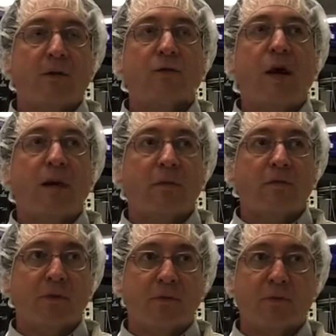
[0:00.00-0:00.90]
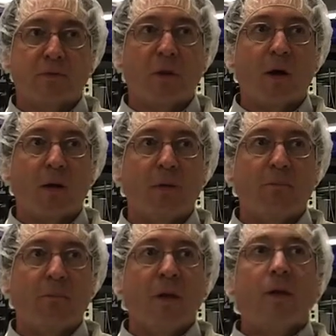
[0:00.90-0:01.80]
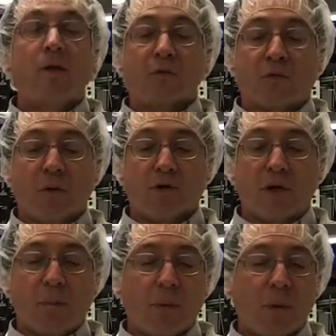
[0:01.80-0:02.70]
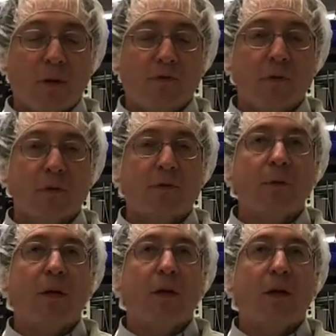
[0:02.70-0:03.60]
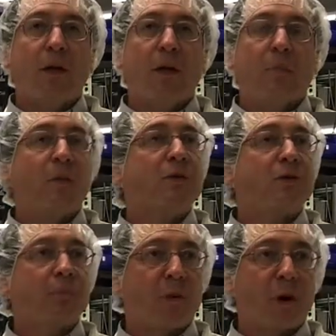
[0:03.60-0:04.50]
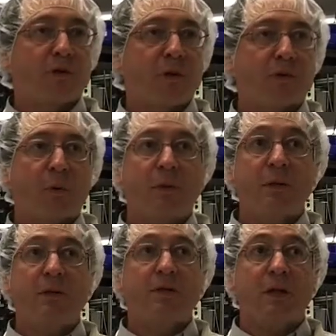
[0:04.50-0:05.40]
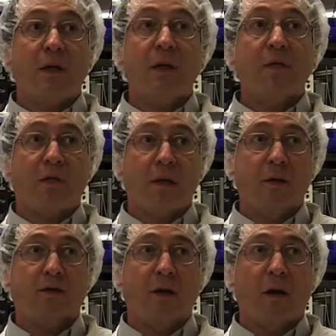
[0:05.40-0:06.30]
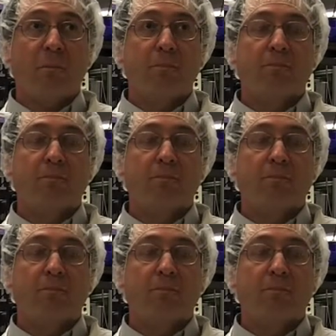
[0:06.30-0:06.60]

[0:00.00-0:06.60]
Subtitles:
attractiveness as well. So for example, if you're doing an ablation process where you need to heat things up,